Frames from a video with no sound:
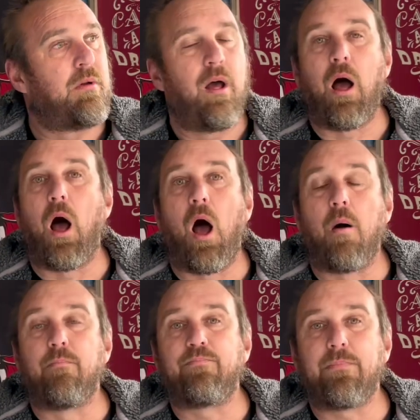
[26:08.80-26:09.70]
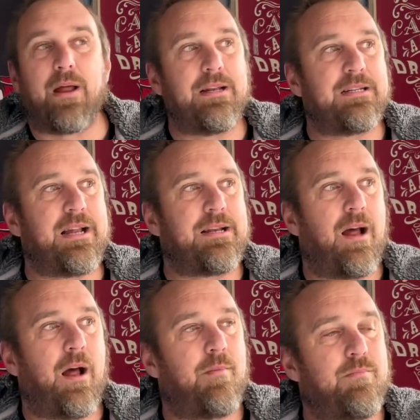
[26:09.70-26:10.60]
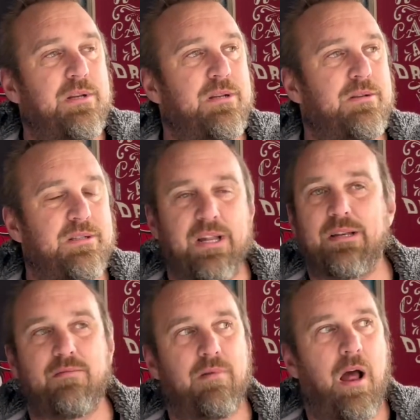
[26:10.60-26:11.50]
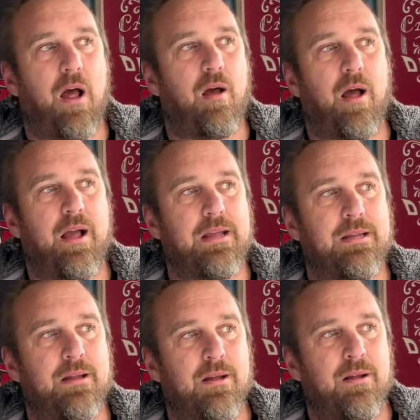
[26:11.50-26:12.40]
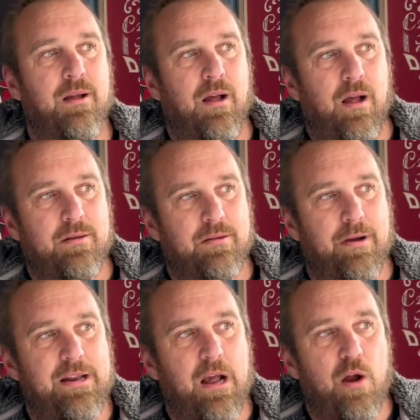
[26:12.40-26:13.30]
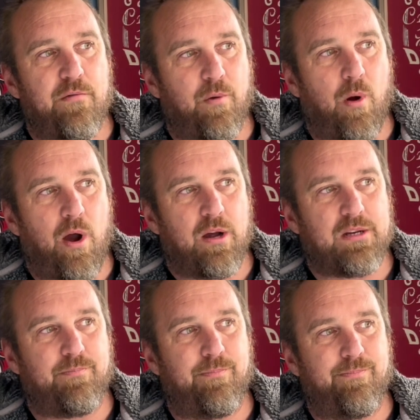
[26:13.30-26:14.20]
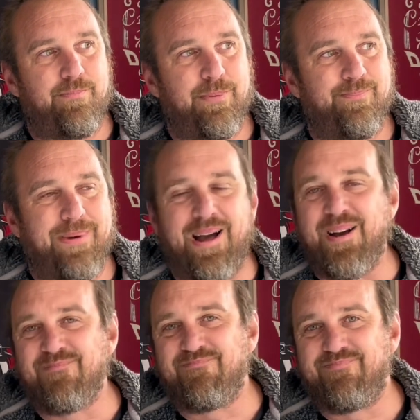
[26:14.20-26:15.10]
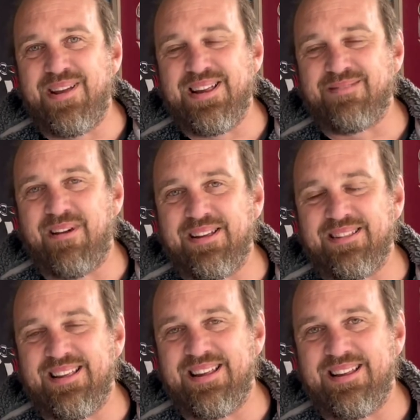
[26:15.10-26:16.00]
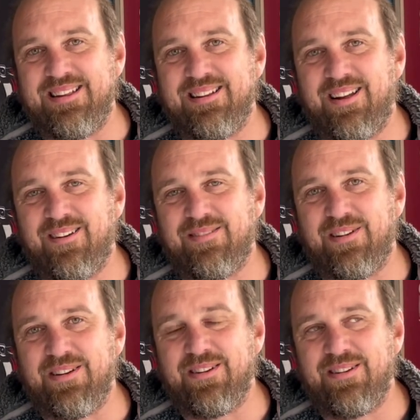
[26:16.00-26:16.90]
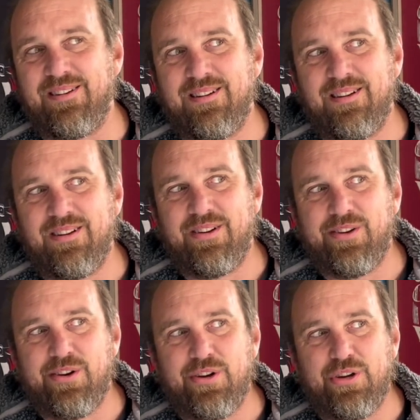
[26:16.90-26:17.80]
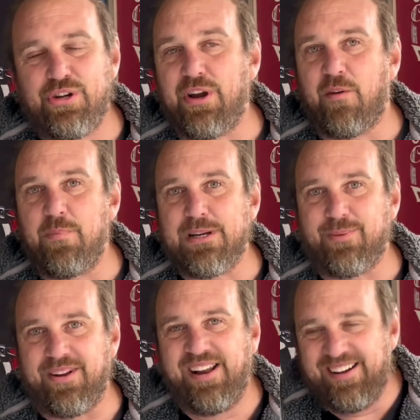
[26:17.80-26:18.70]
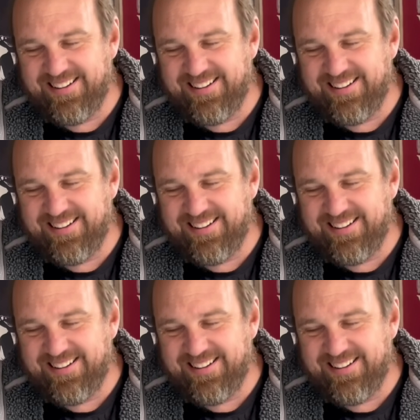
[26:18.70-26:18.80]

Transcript: Um, and he said, um, does this uh, a do any overworks? Uh, beers make the, and I was like, shit, I've missed one.